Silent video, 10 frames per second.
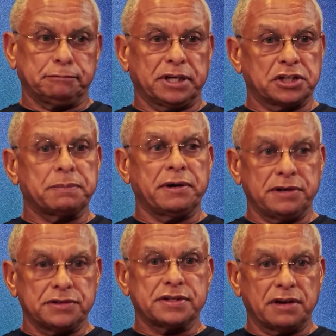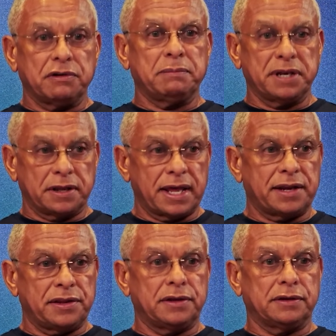Experienced every bit of
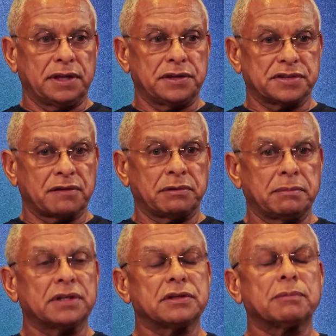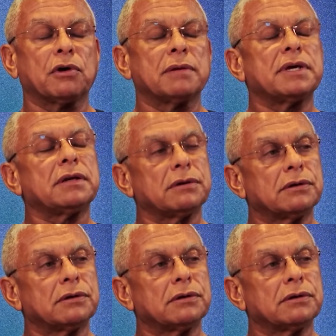that in the 7-month deployment.